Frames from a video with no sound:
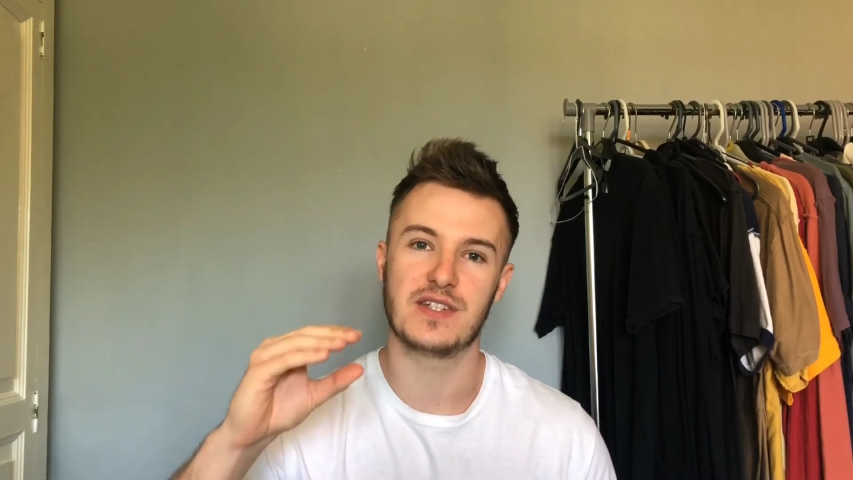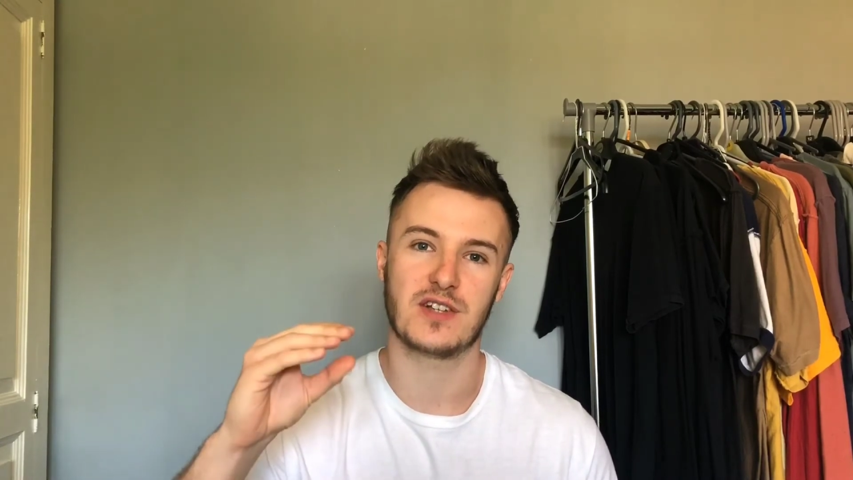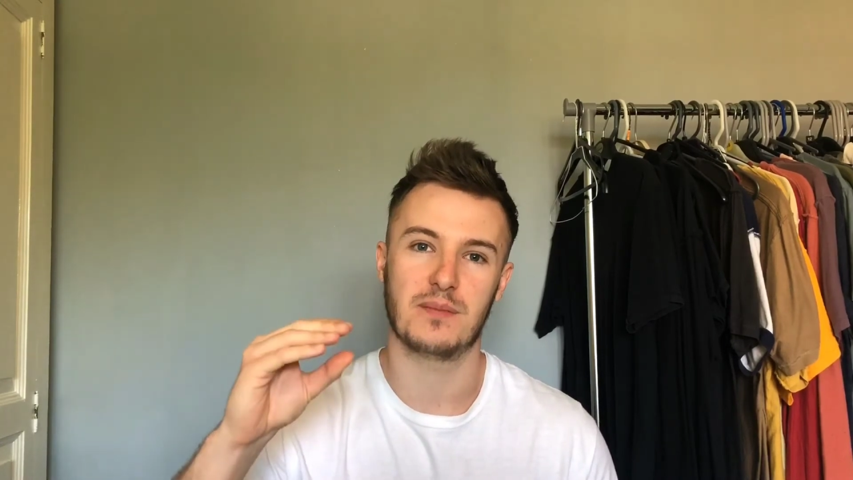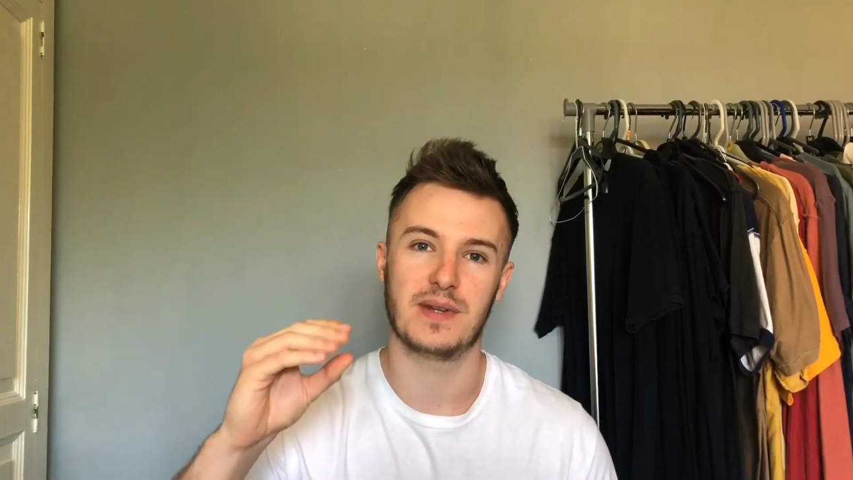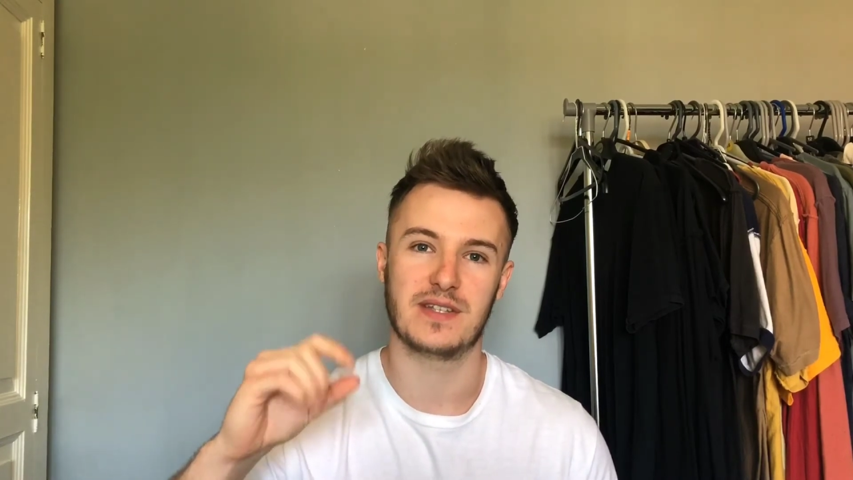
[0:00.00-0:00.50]

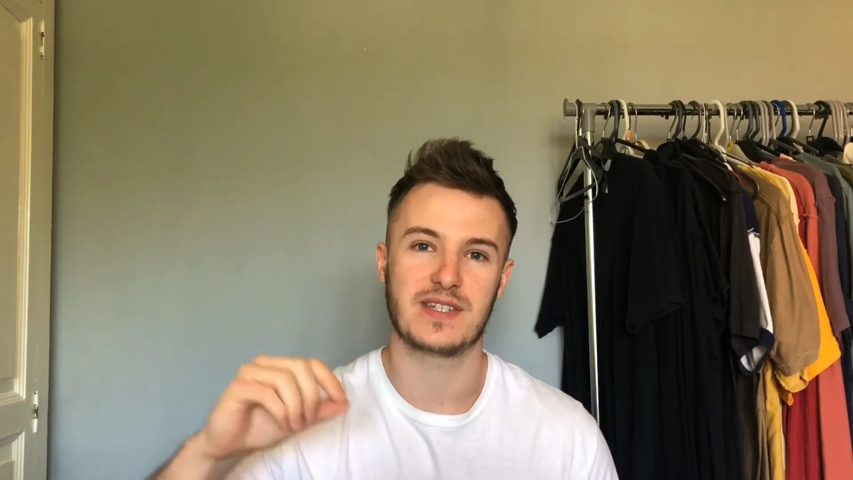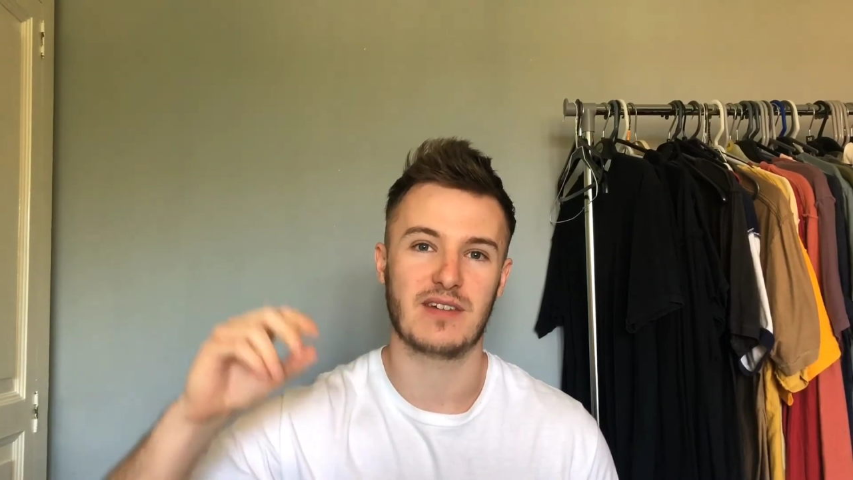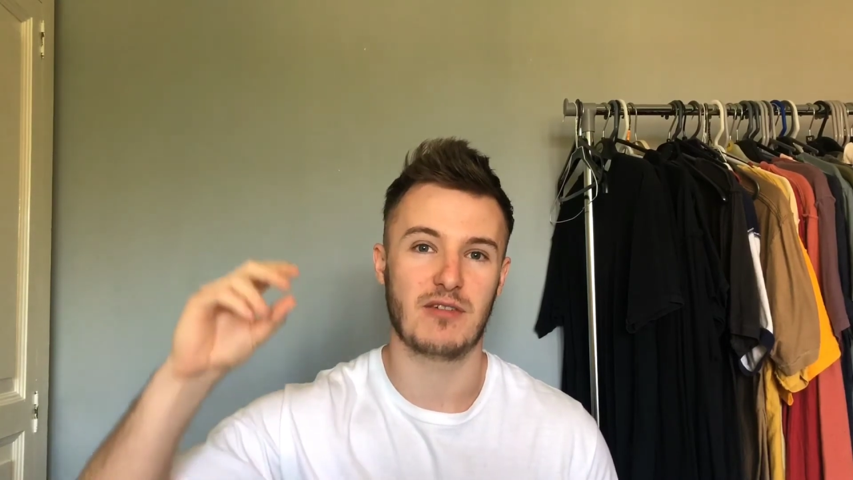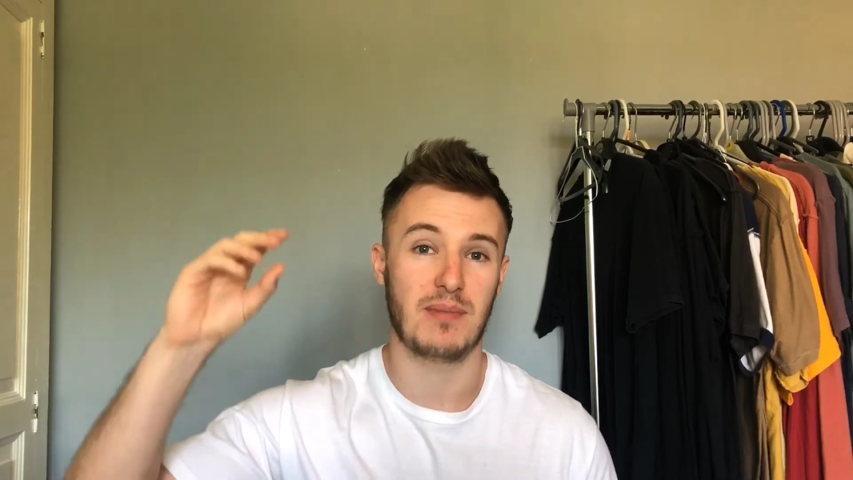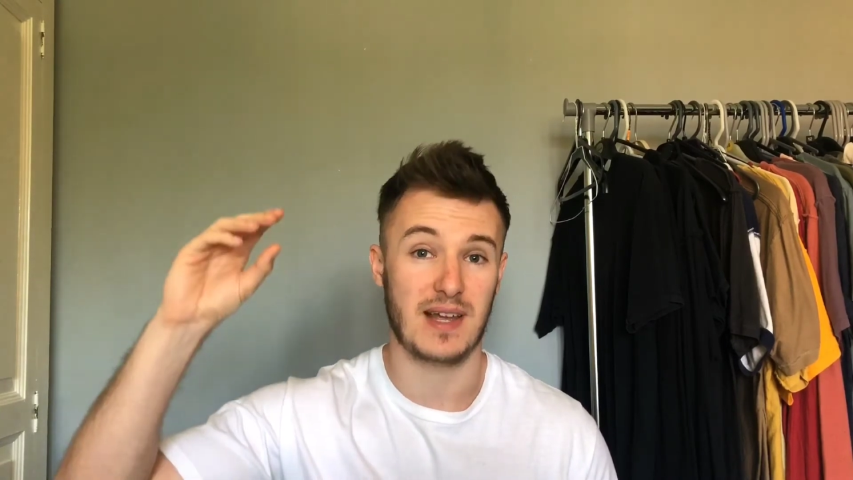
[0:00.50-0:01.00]
companies can
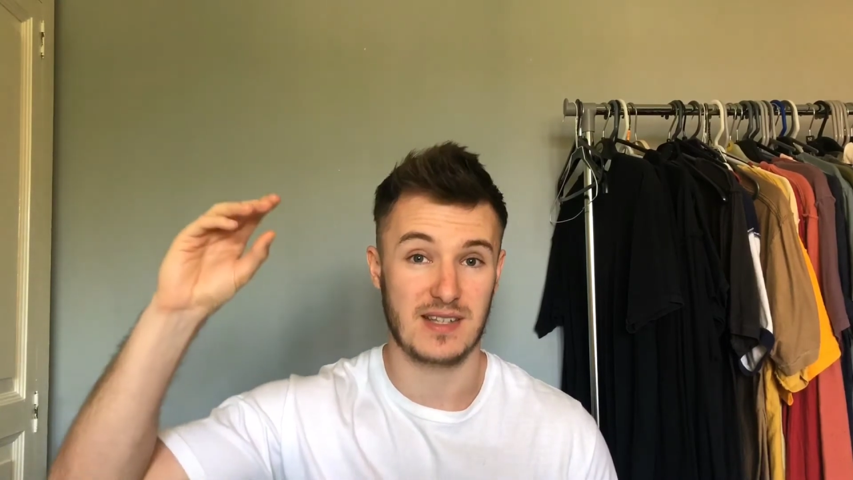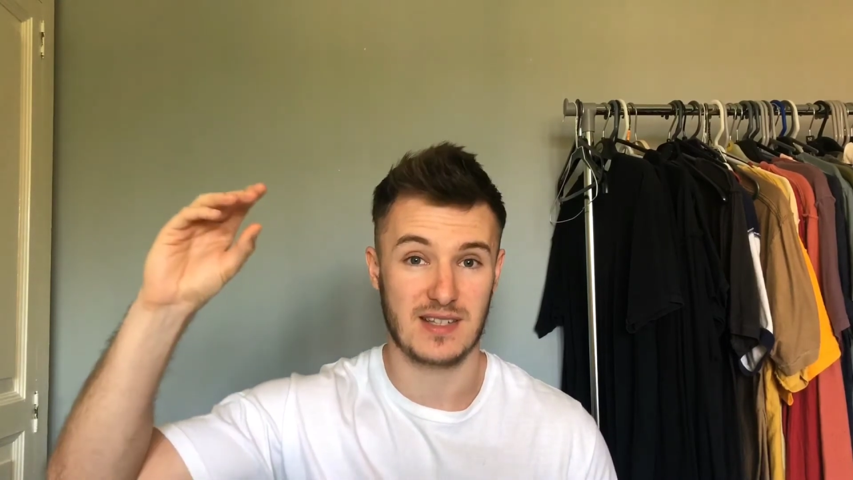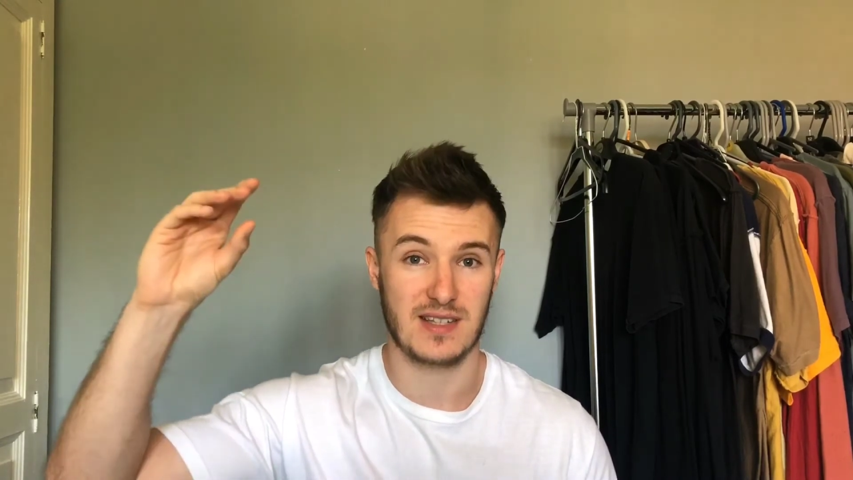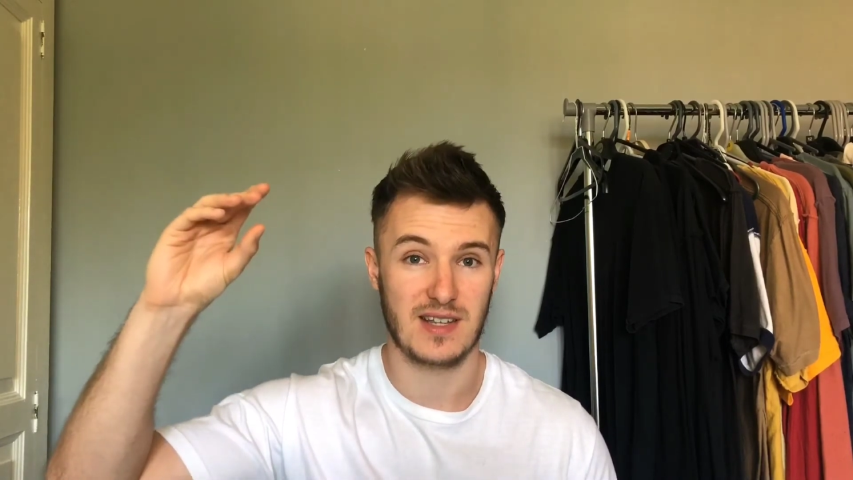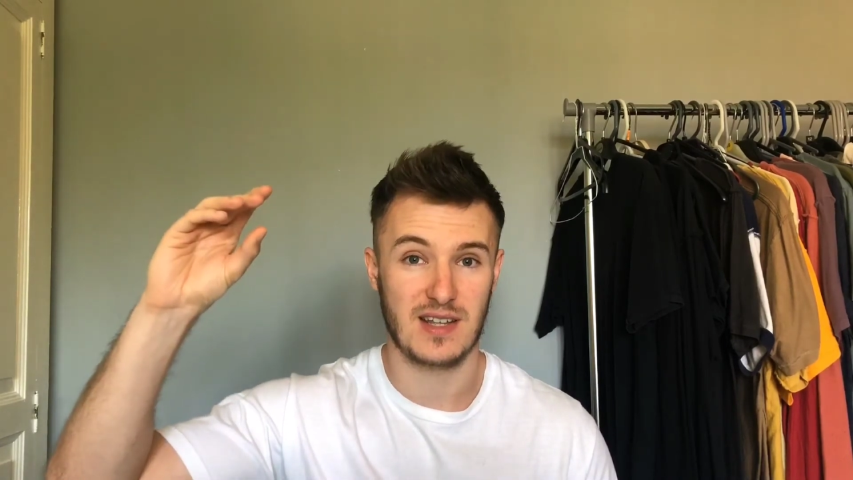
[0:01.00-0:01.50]
replace